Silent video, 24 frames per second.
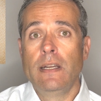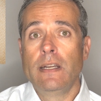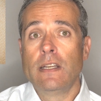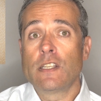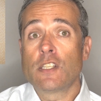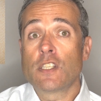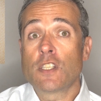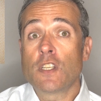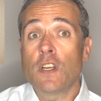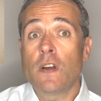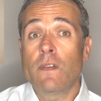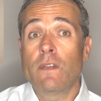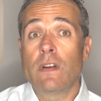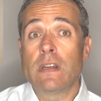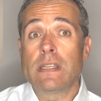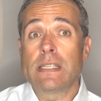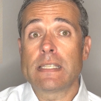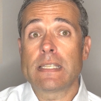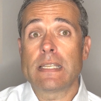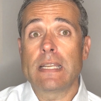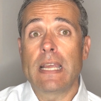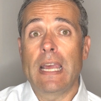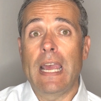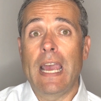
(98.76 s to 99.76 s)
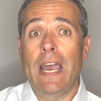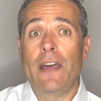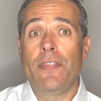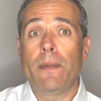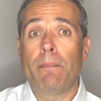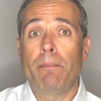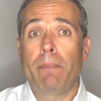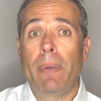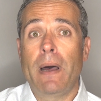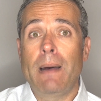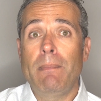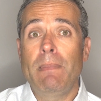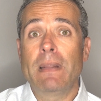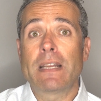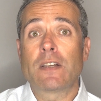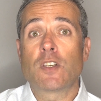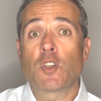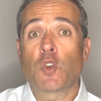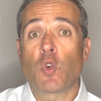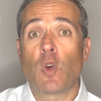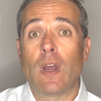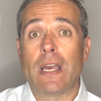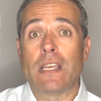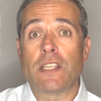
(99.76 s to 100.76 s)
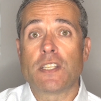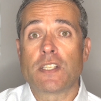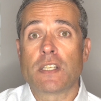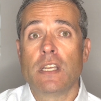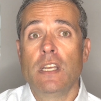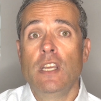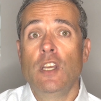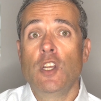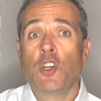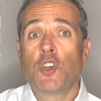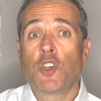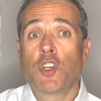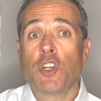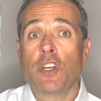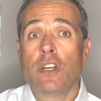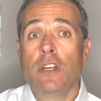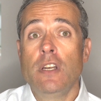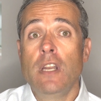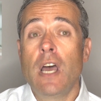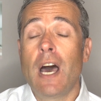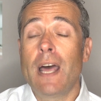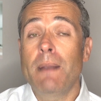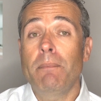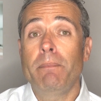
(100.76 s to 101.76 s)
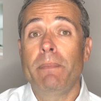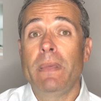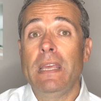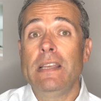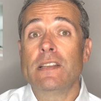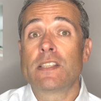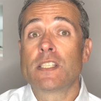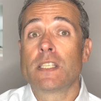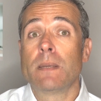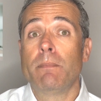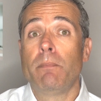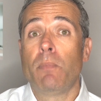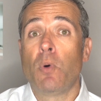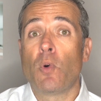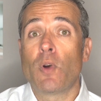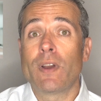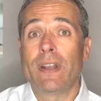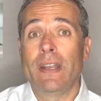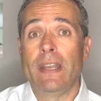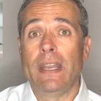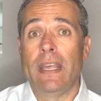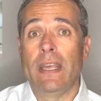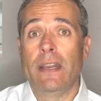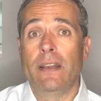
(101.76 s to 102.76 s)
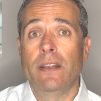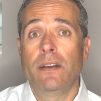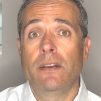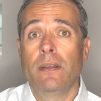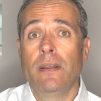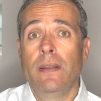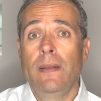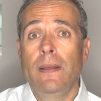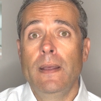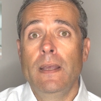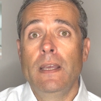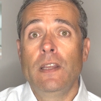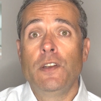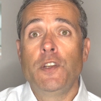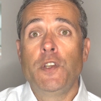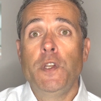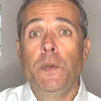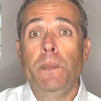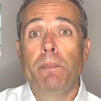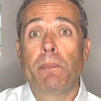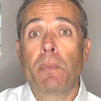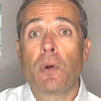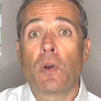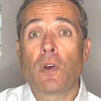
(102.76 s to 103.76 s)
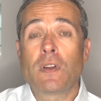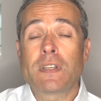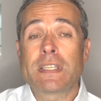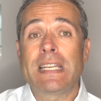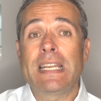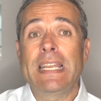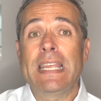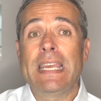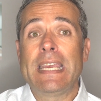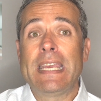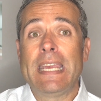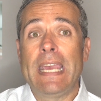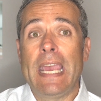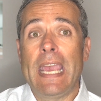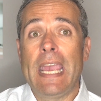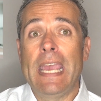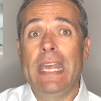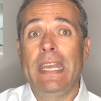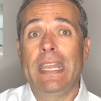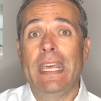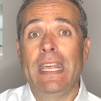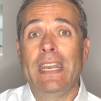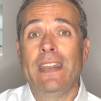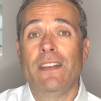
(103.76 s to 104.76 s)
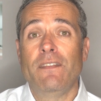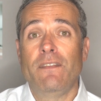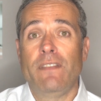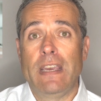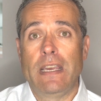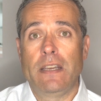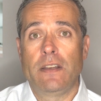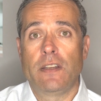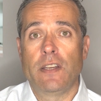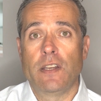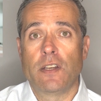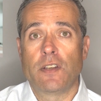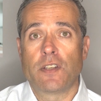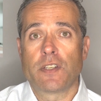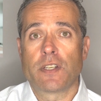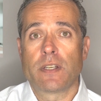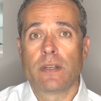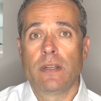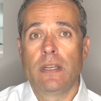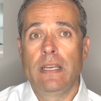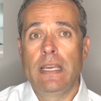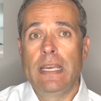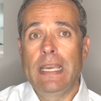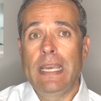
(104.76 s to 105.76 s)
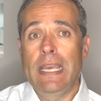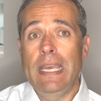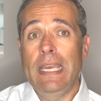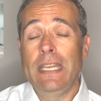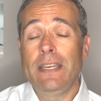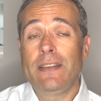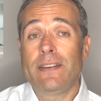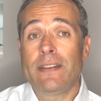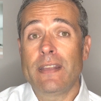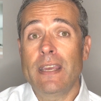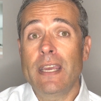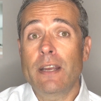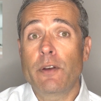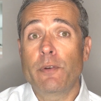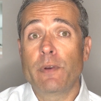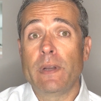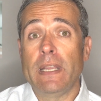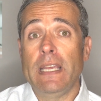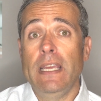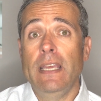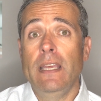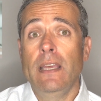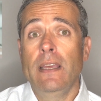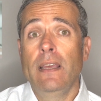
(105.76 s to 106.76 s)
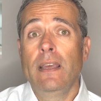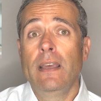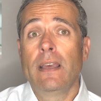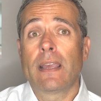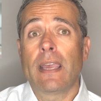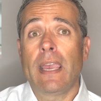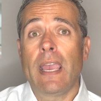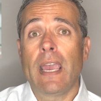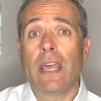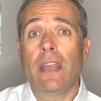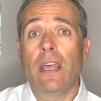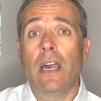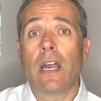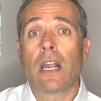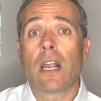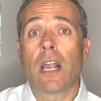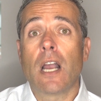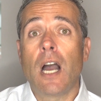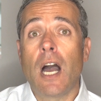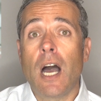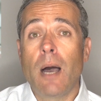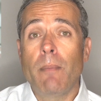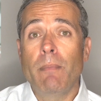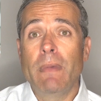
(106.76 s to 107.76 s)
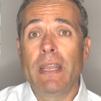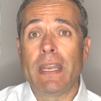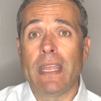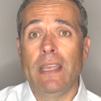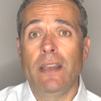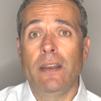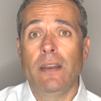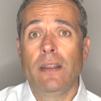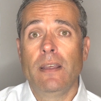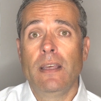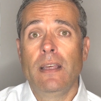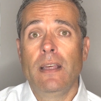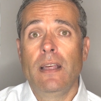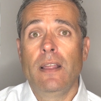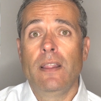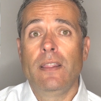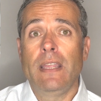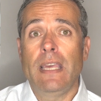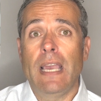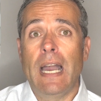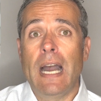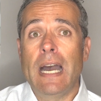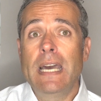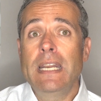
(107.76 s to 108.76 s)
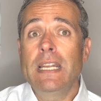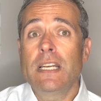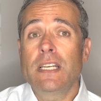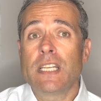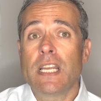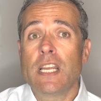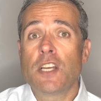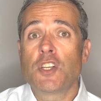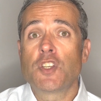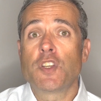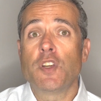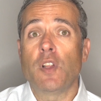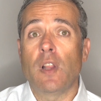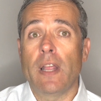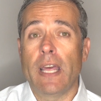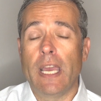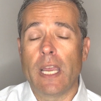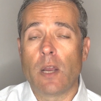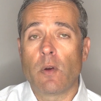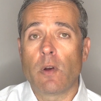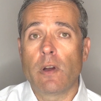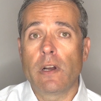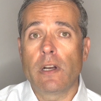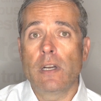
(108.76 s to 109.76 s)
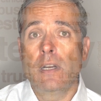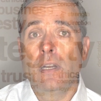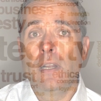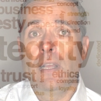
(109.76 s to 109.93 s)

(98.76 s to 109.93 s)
Service and the public trust should not be subordinated to personal gain and advantage. Integrity can accommodate the unintentional error